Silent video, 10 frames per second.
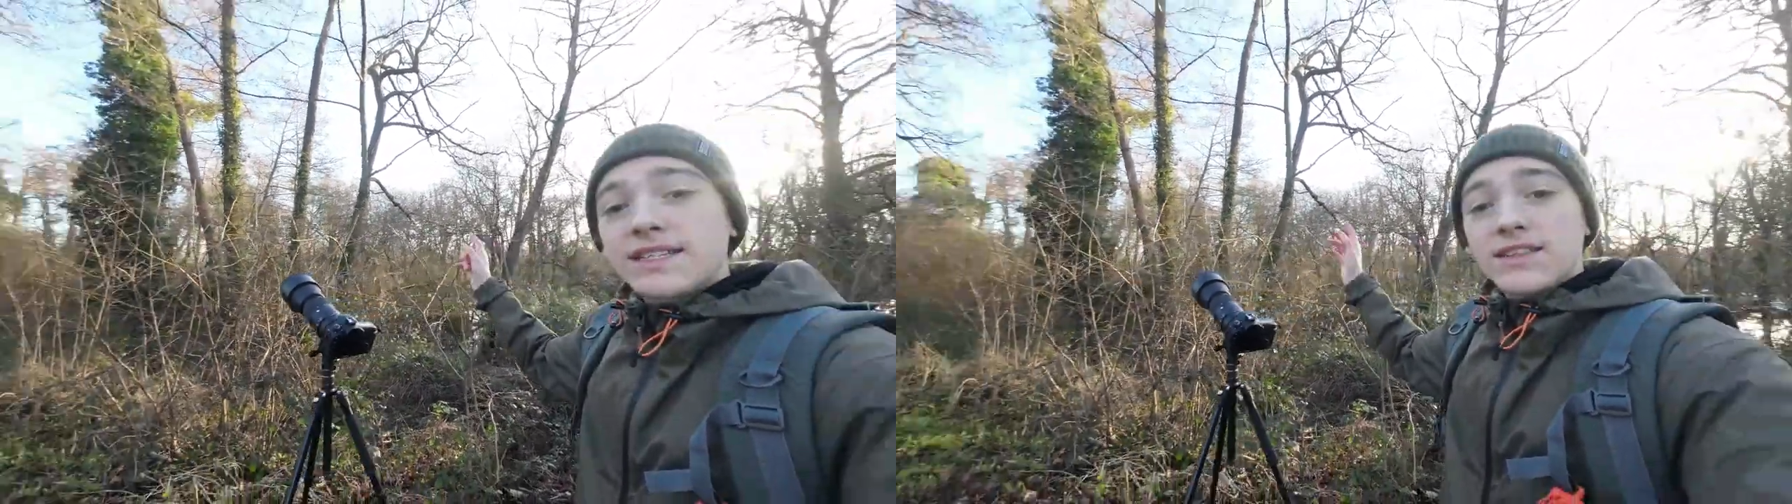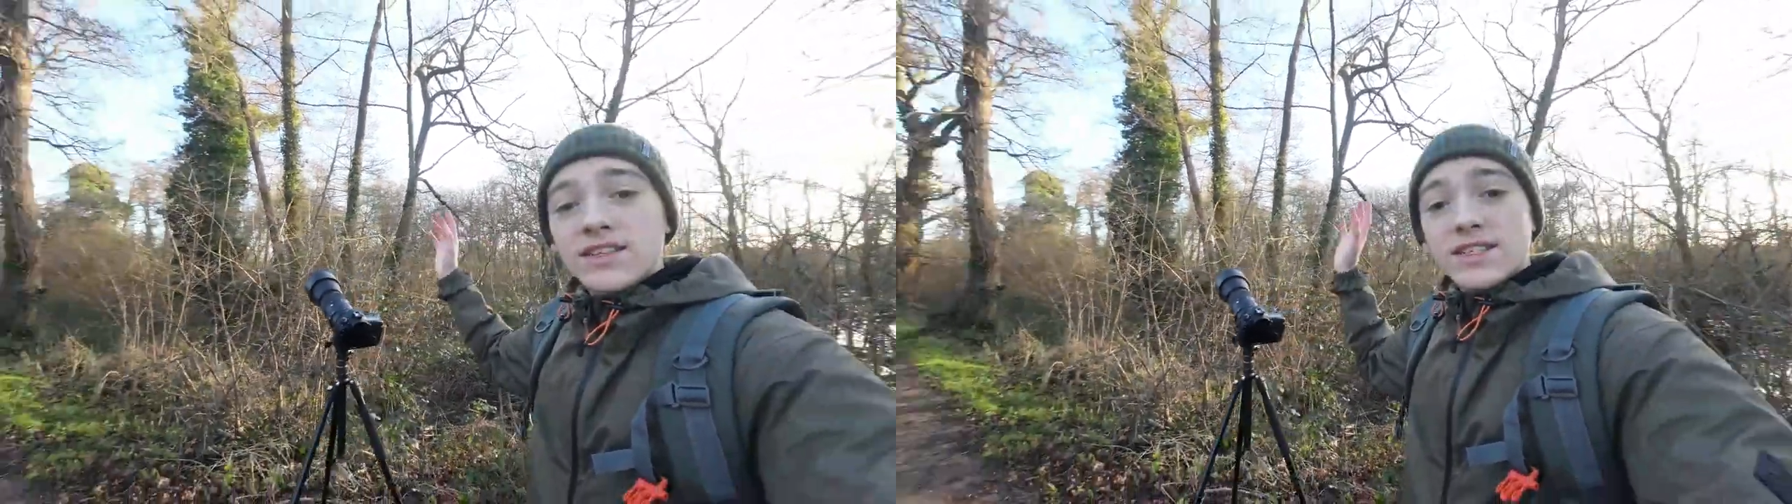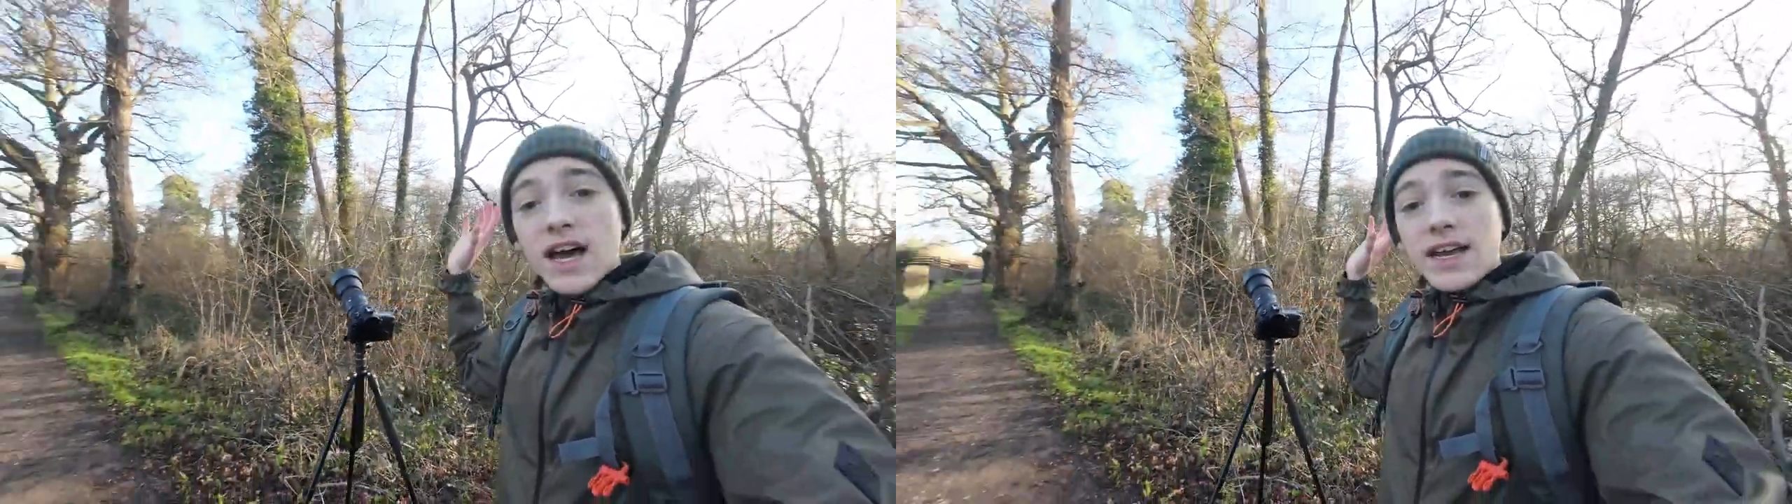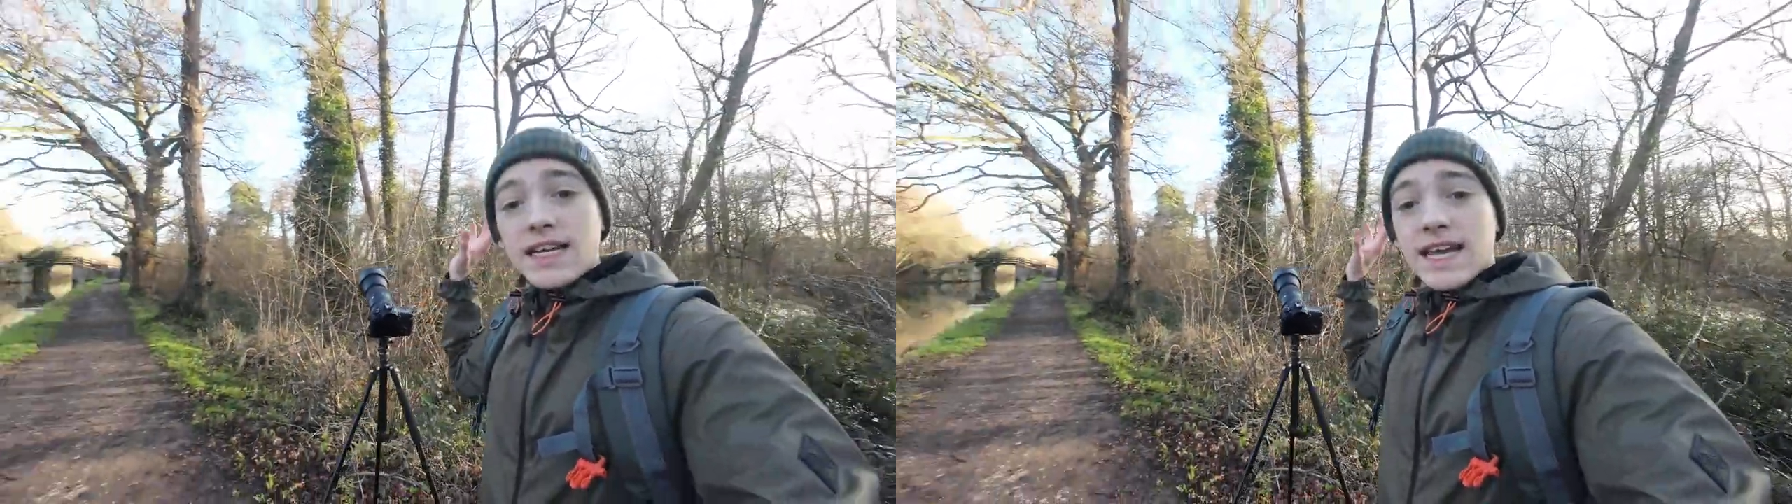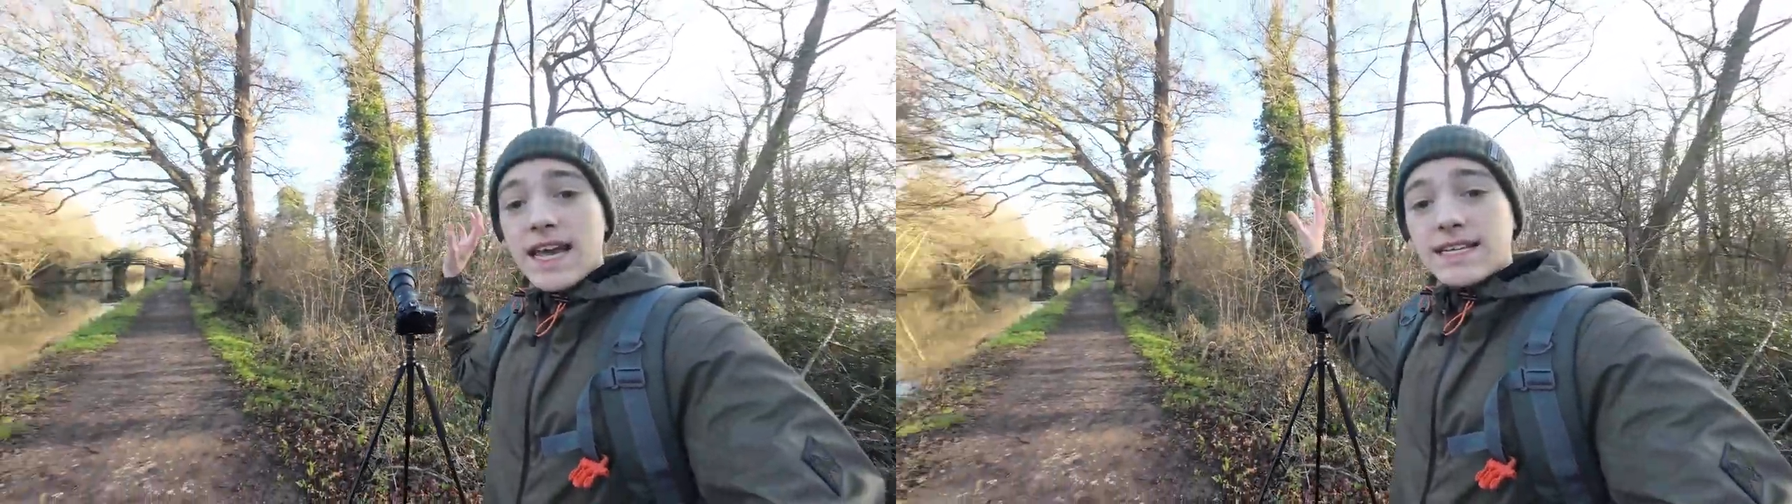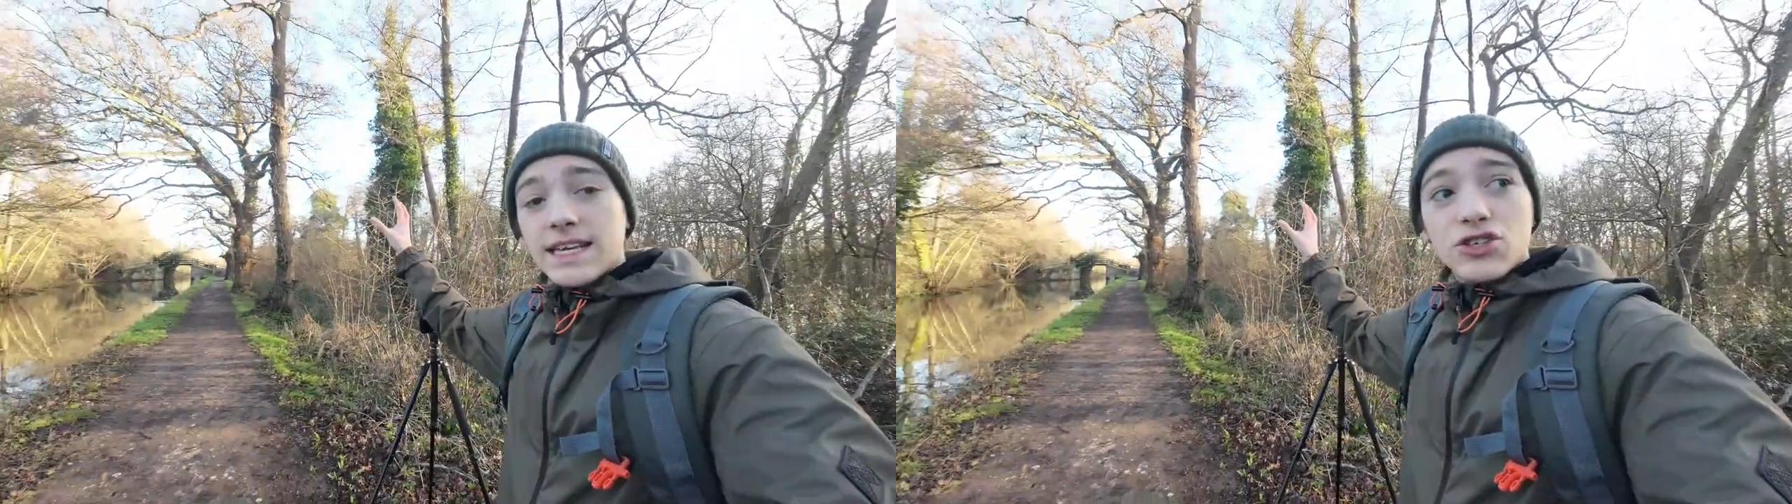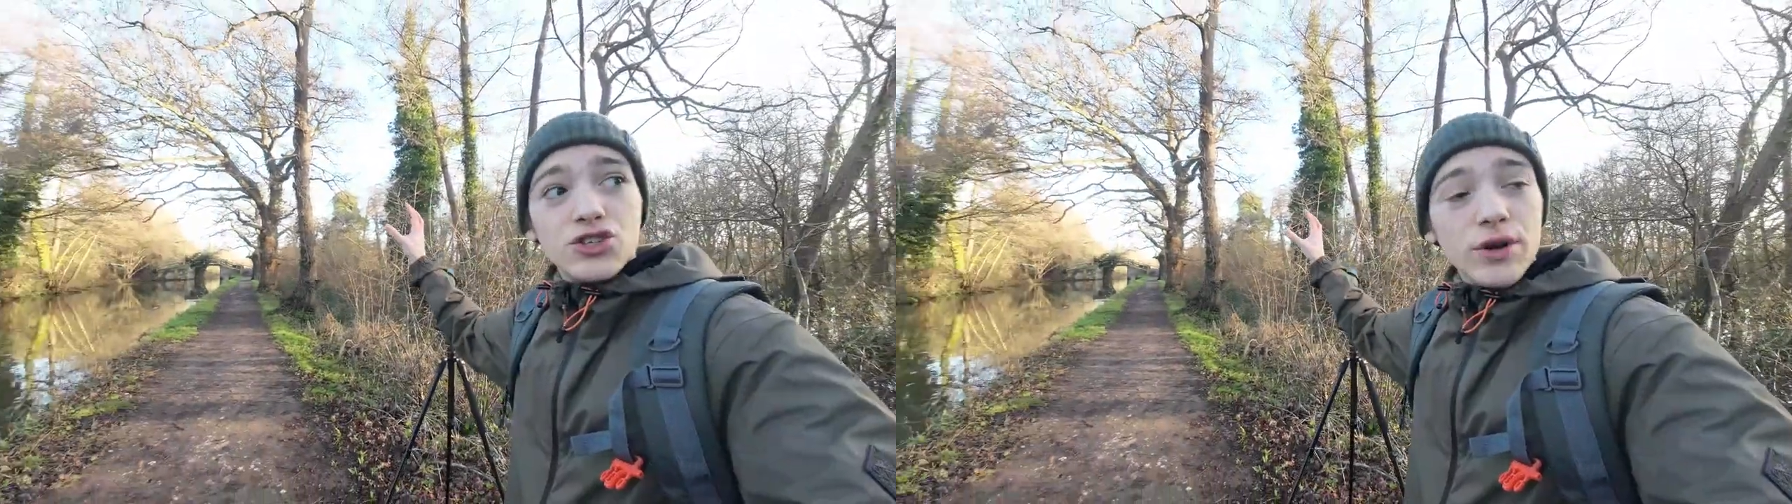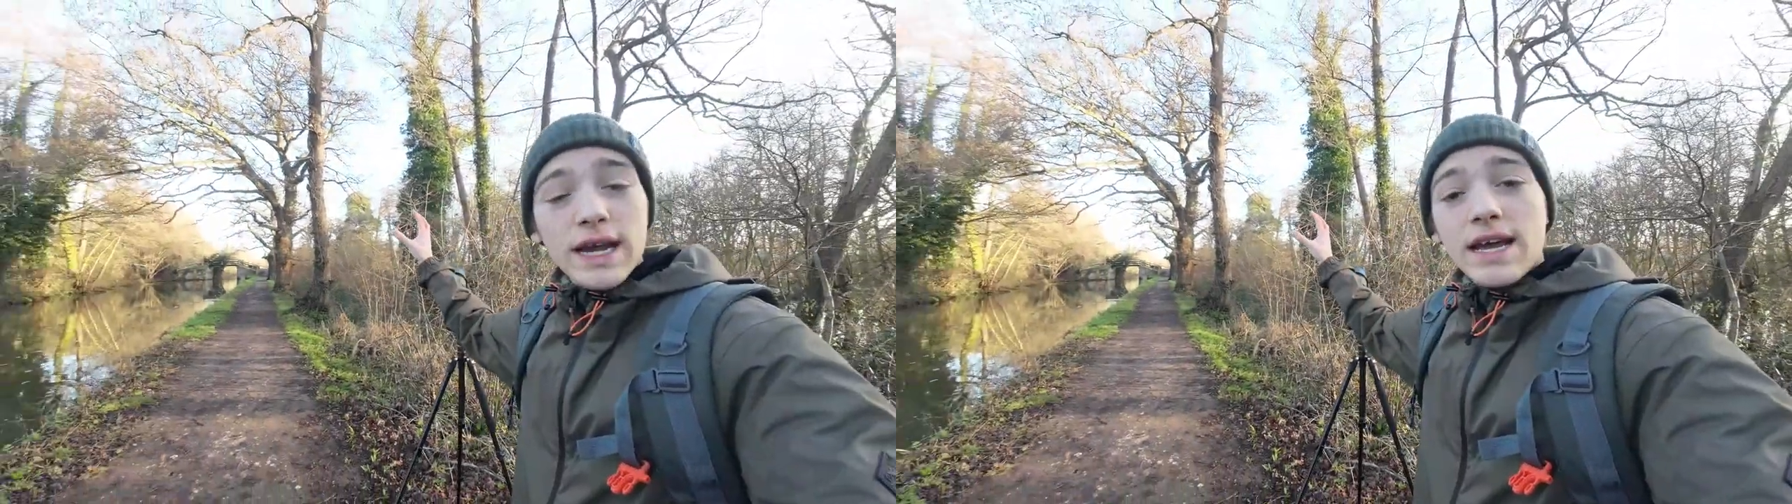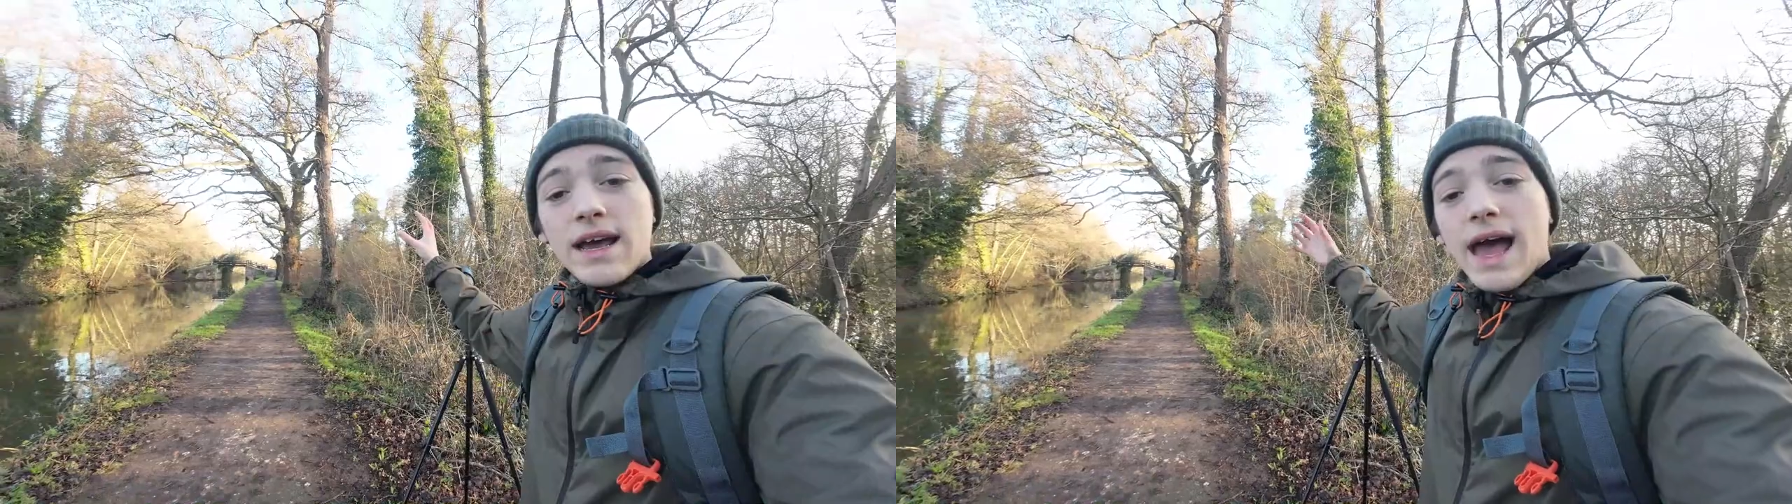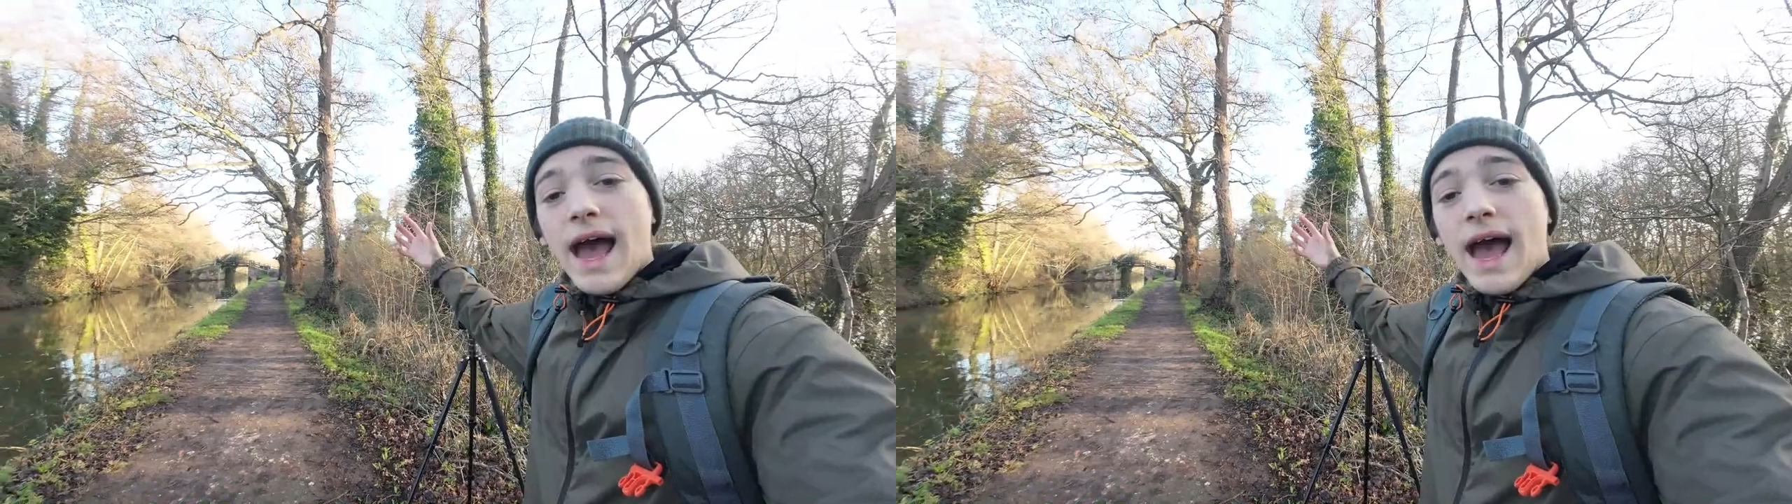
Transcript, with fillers: that the sun is hitting the tree,